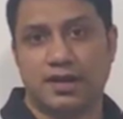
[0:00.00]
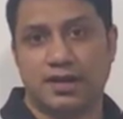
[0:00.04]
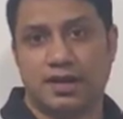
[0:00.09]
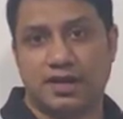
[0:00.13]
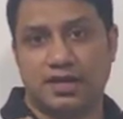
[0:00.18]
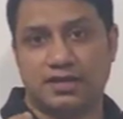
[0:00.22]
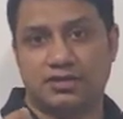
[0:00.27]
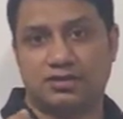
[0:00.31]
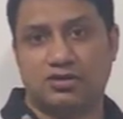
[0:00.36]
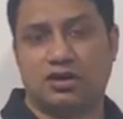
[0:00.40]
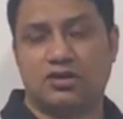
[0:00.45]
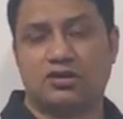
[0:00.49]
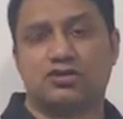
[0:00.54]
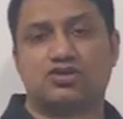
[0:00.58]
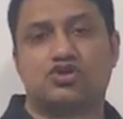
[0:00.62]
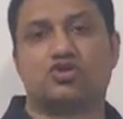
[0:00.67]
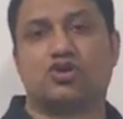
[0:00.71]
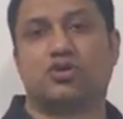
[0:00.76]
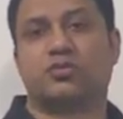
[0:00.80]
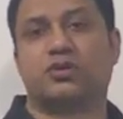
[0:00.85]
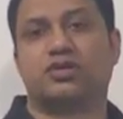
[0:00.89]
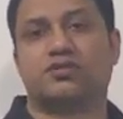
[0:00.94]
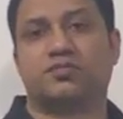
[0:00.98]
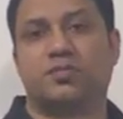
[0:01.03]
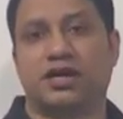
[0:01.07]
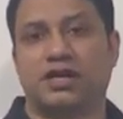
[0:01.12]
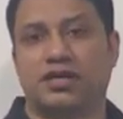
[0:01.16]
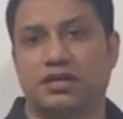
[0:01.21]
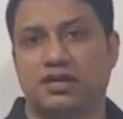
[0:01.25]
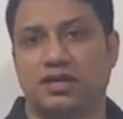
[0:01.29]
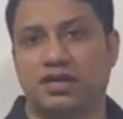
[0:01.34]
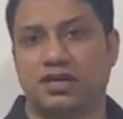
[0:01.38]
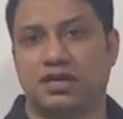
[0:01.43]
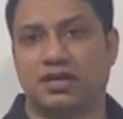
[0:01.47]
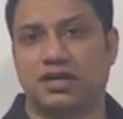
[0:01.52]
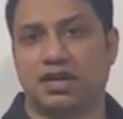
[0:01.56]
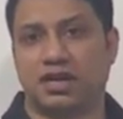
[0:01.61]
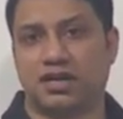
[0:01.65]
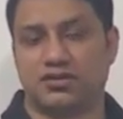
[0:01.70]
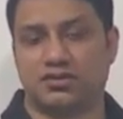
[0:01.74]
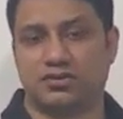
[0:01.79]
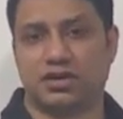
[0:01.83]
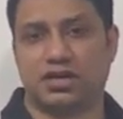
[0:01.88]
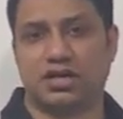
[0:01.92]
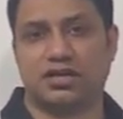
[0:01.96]
It's gotten so much better in
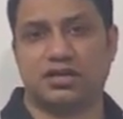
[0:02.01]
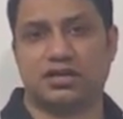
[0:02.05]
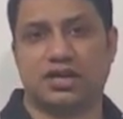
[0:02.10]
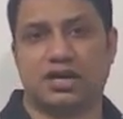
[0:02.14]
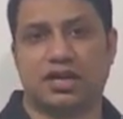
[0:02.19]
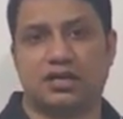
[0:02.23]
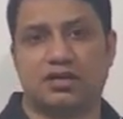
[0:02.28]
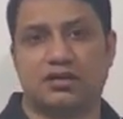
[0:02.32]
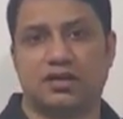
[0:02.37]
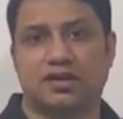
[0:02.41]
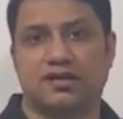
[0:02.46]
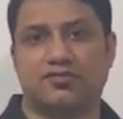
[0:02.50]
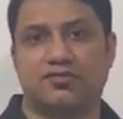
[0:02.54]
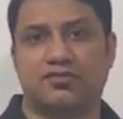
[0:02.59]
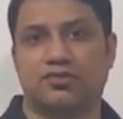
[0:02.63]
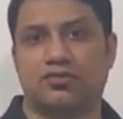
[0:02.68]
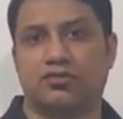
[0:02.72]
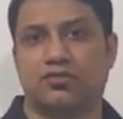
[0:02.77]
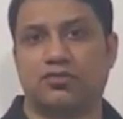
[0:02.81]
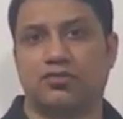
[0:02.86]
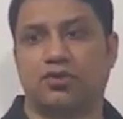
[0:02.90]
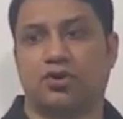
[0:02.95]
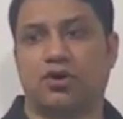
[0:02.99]
India today that if you